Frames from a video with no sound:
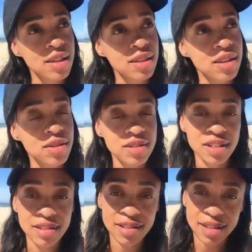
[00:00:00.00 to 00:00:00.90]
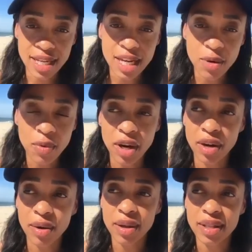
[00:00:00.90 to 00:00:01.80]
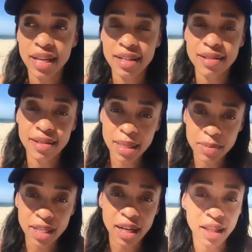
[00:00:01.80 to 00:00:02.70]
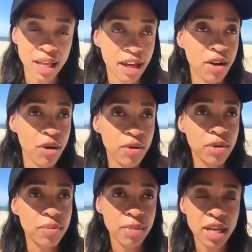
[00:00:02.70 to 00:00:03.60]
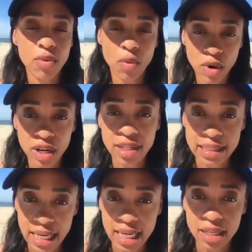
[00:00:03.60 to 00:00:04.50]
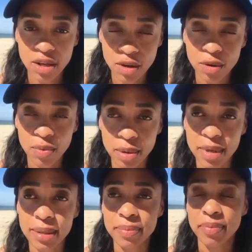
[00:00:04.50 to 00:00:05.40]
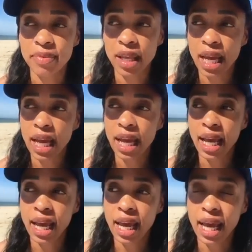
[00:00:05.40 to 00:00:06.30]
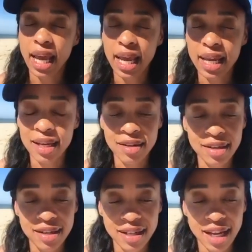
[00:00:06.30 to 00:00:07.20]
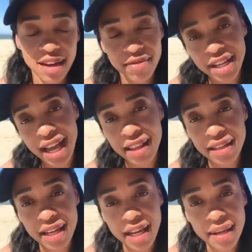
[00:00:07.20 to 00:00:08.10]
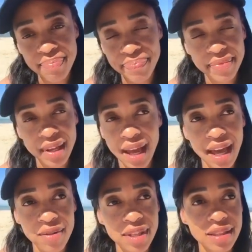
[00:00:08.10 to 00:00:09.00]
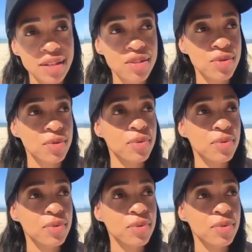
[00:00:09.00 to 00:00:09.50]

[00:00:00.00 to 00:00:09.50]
there's this thing where it seems like a lot of older men want to date younger women. And in reality, I don't think that's true.